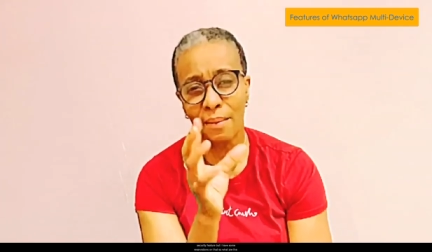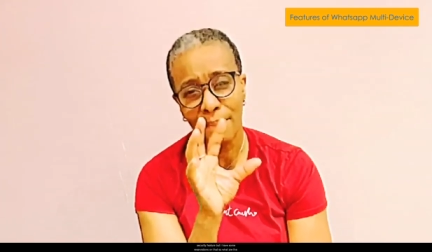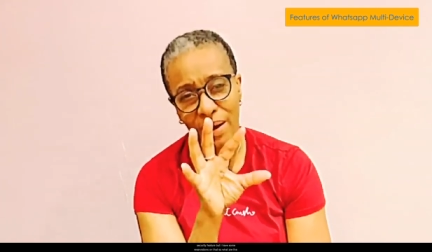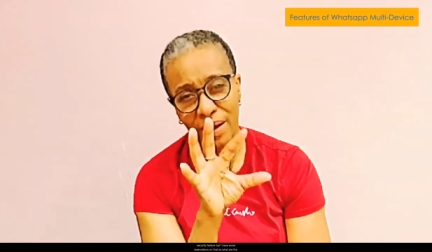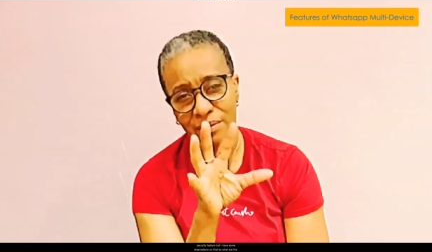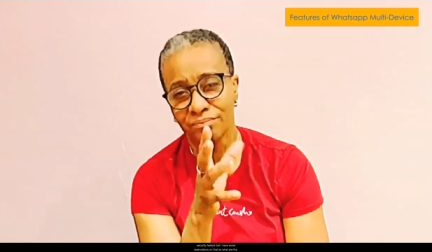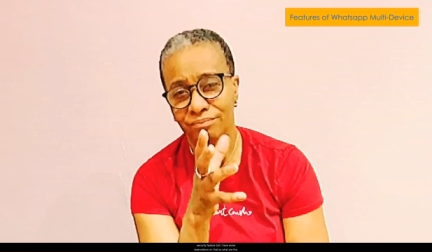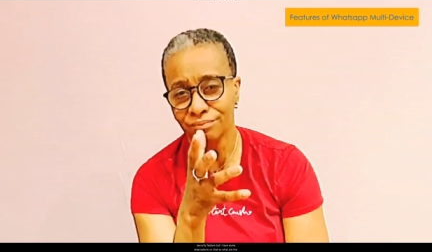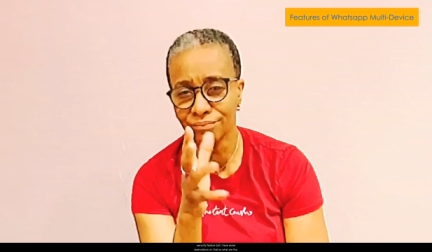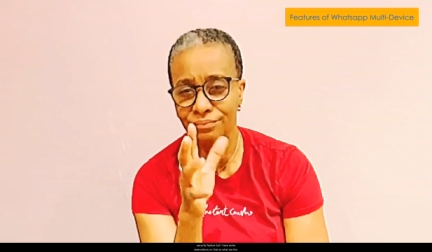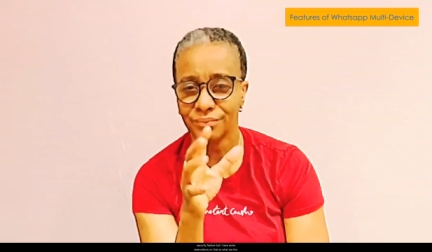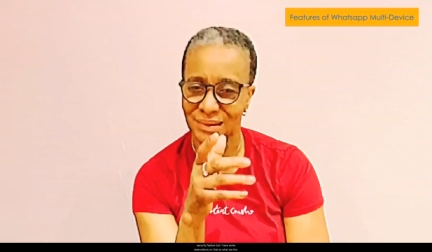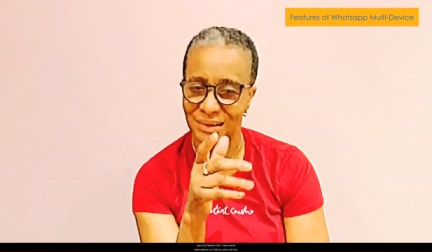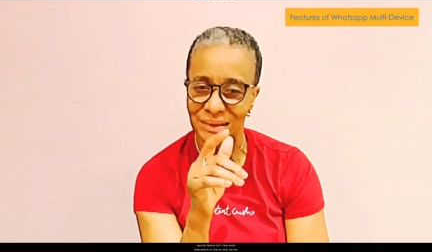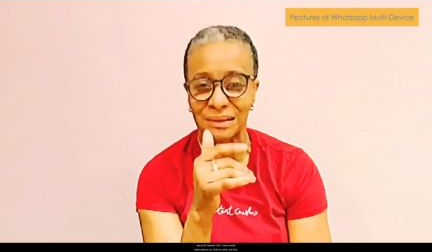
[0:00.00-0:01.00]
But
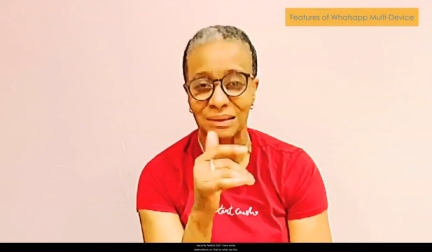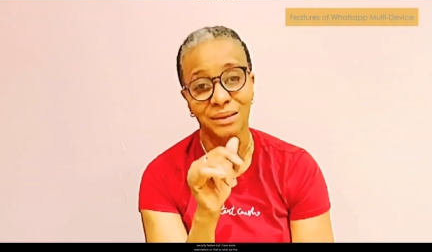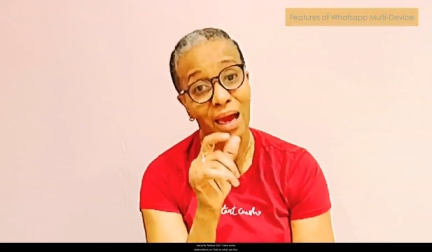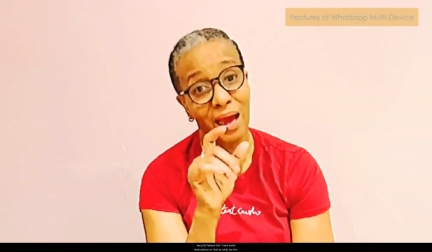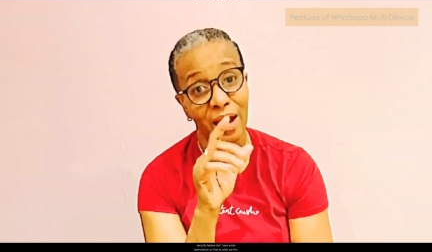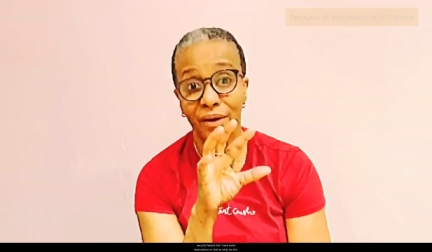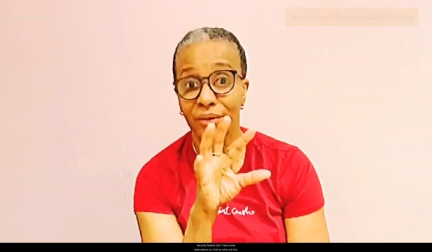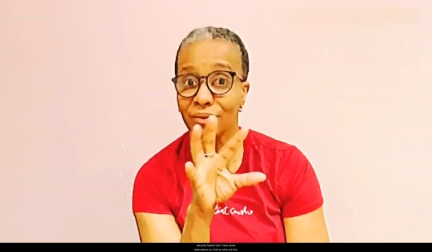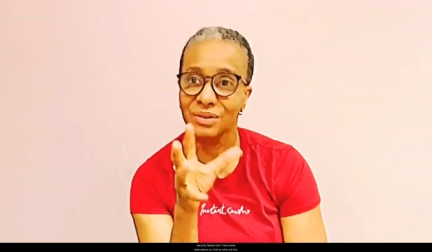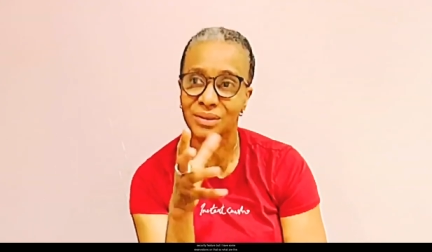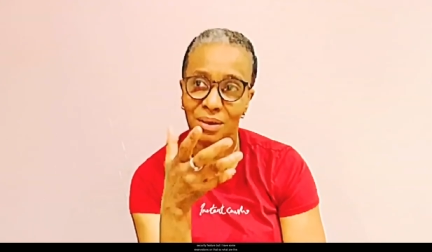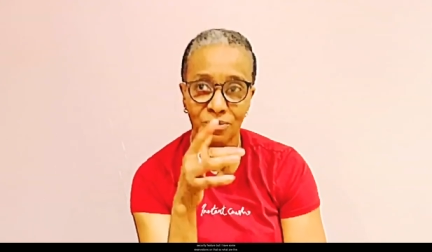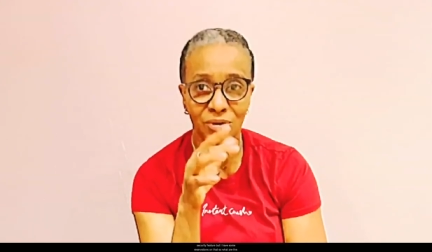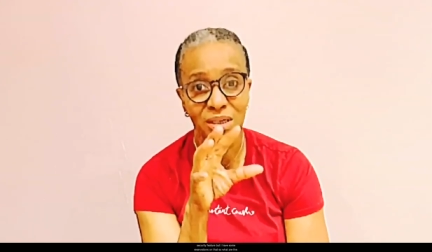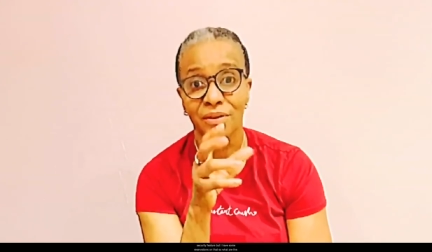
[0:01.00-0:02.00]
mm, I have
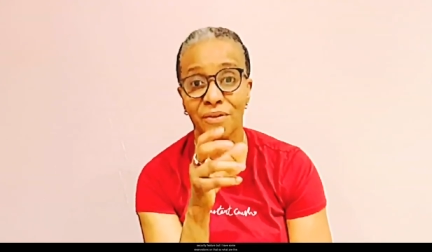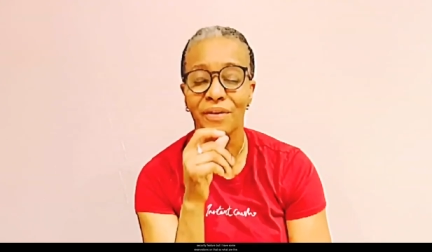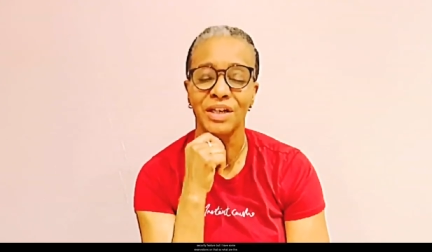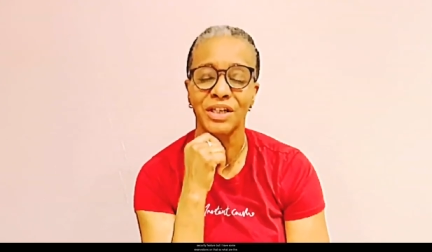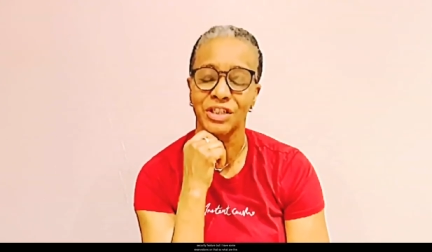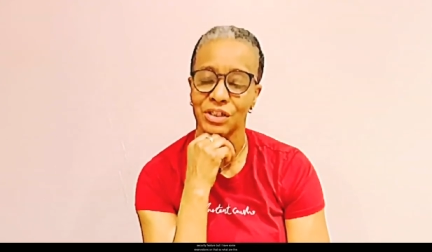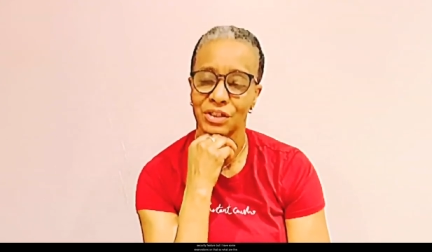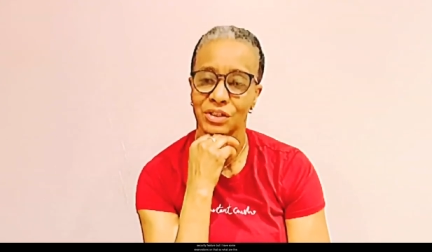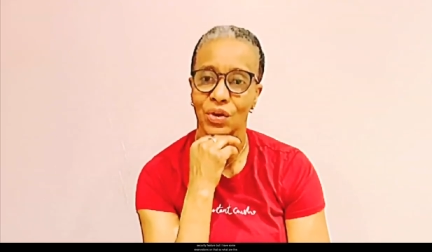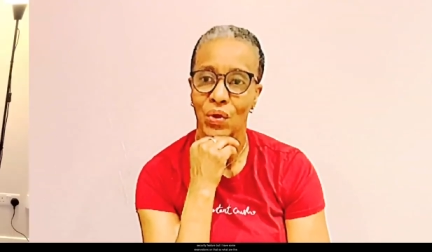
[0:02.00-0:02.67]
some reservations